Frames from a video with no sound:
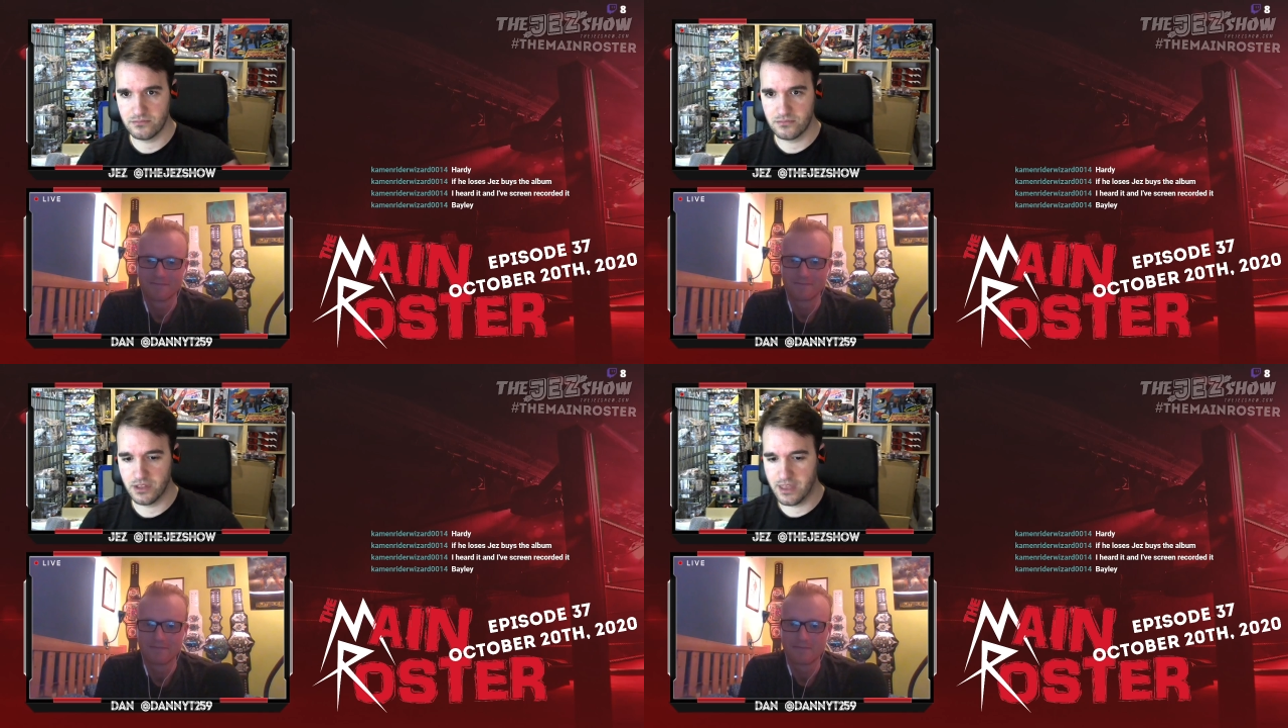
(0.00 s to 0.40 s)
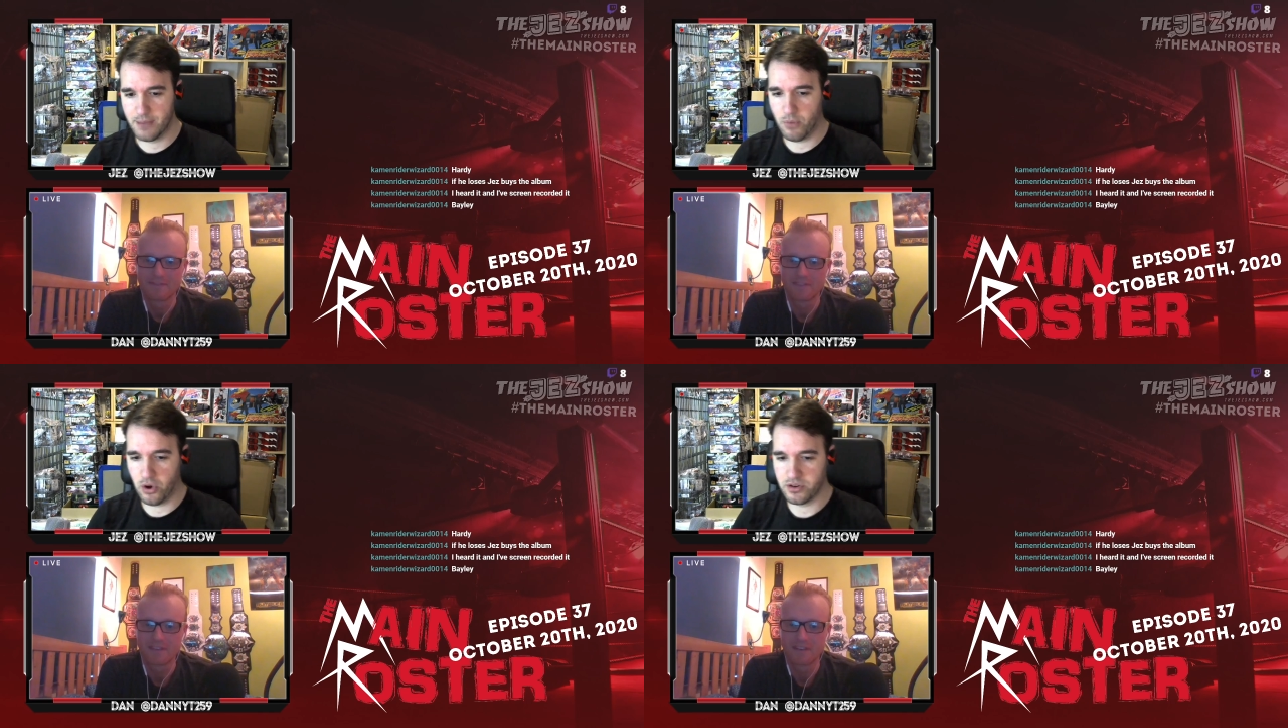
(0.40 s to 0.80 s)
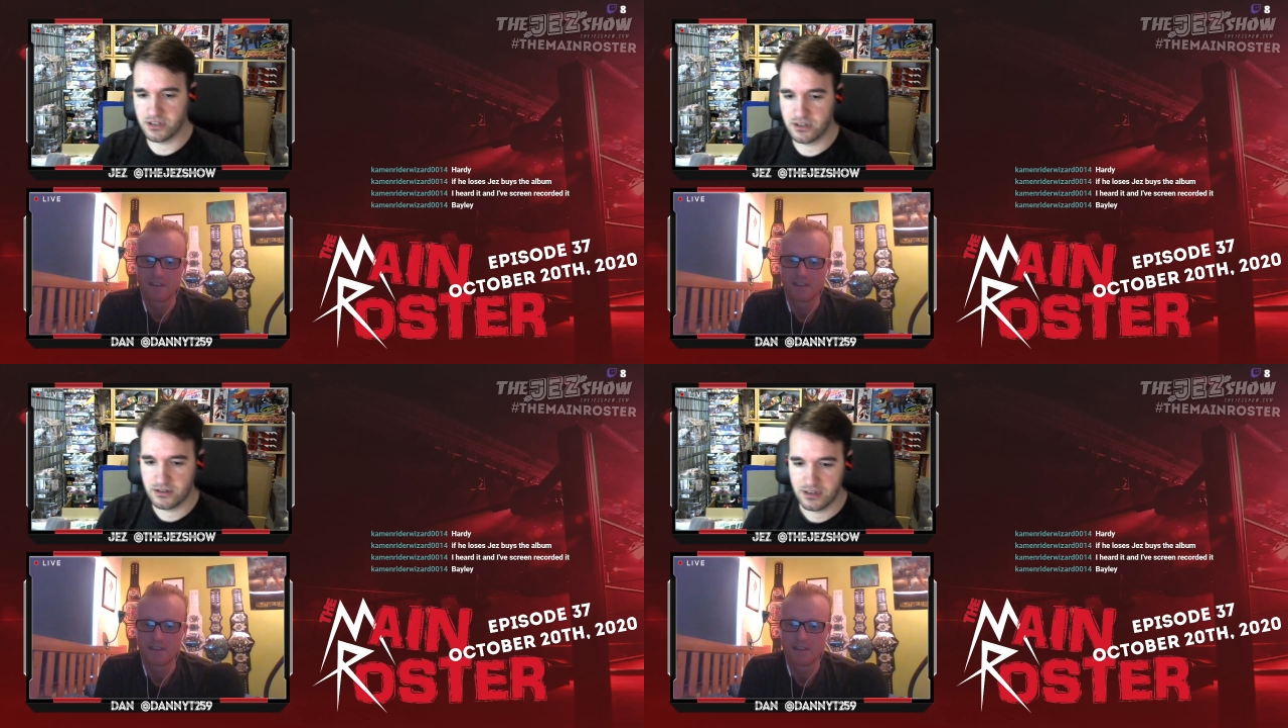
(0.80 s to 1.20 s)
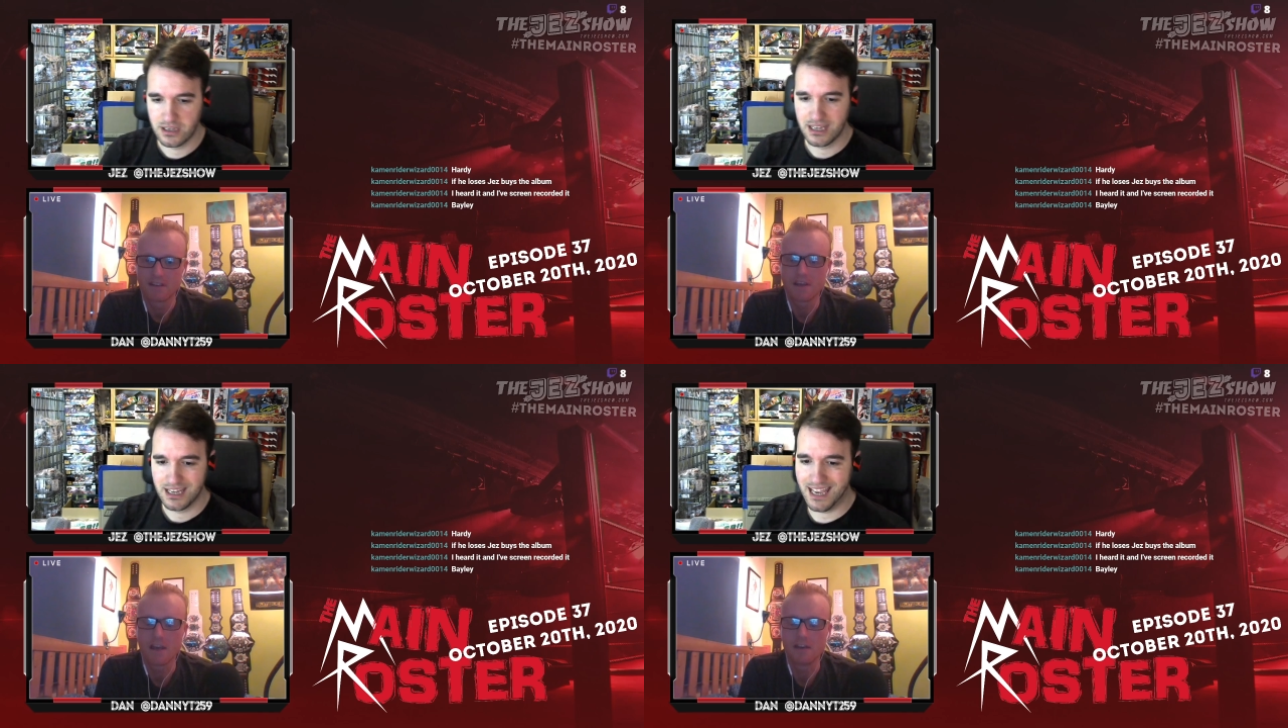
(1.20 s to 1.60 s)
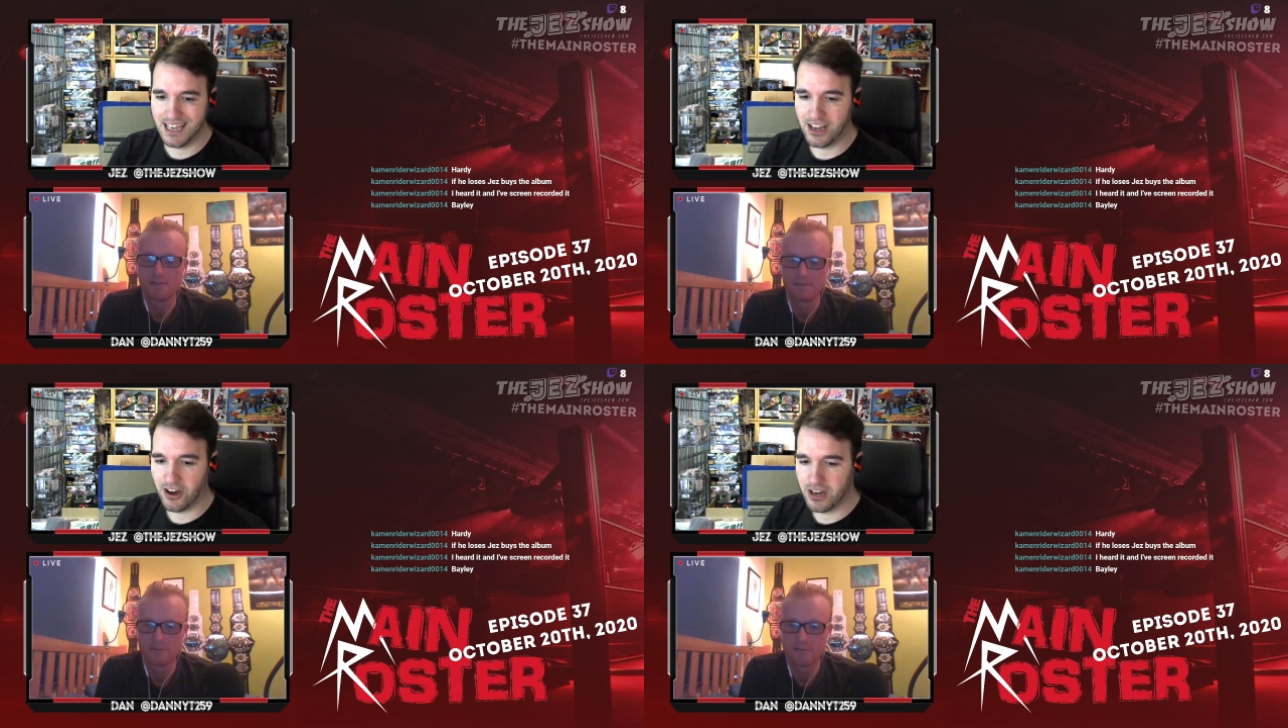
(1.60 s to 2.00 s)
in their modern
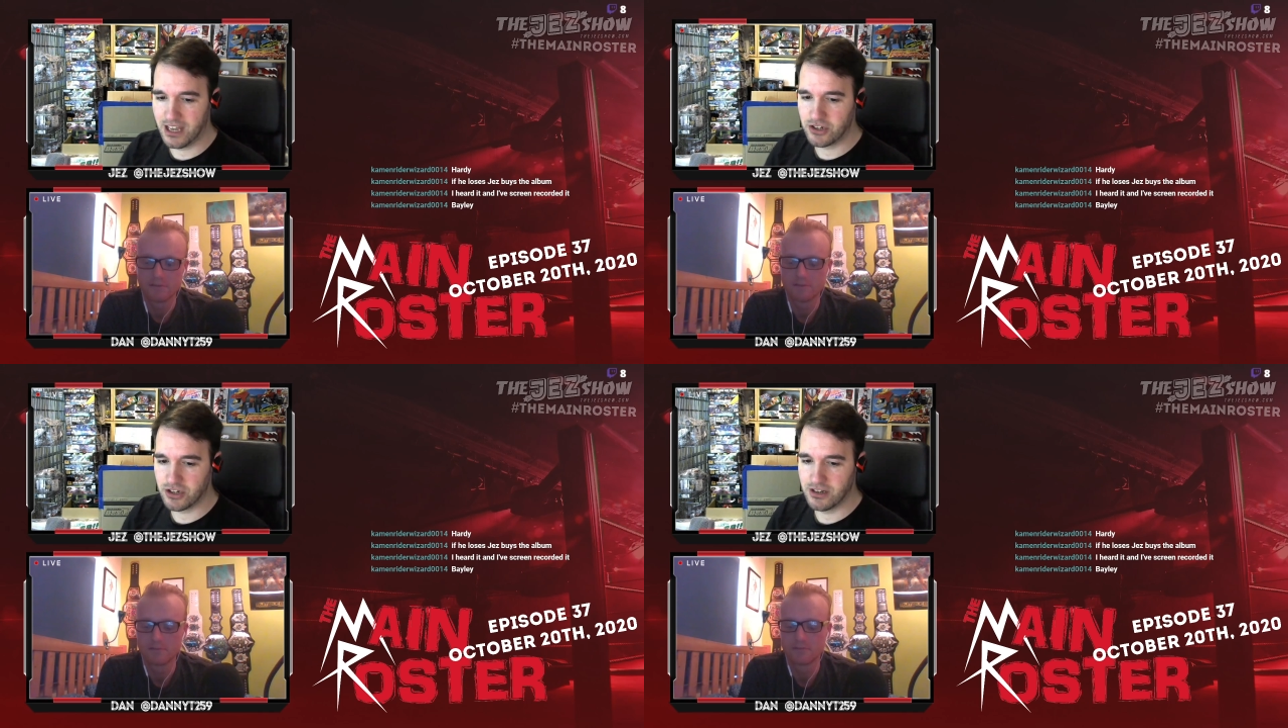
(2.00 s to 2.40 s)
incarnation,